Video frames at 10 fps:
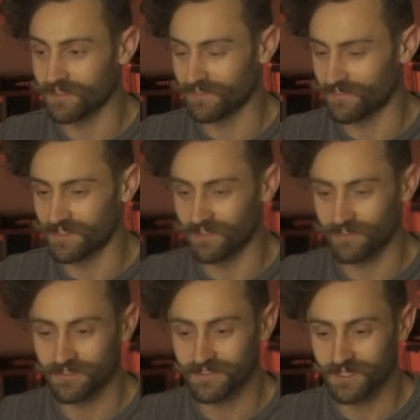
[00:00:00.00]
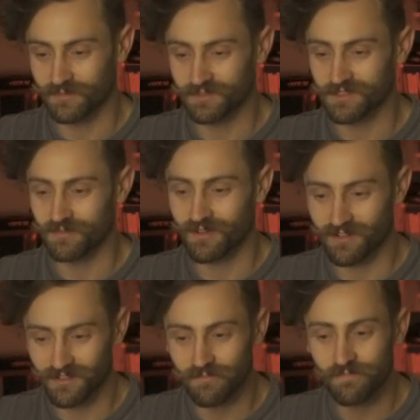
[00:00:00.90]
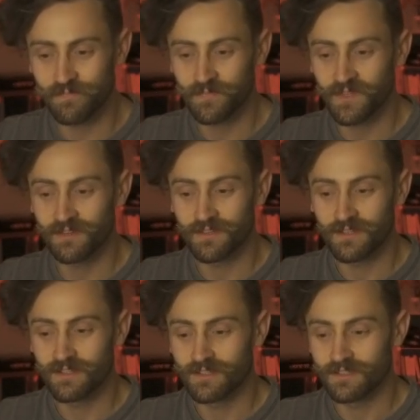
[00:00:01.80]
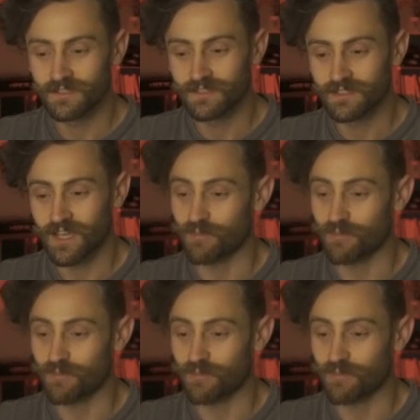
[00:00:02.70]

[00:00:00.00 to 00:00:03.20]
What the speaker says: than the other examples he brought up. I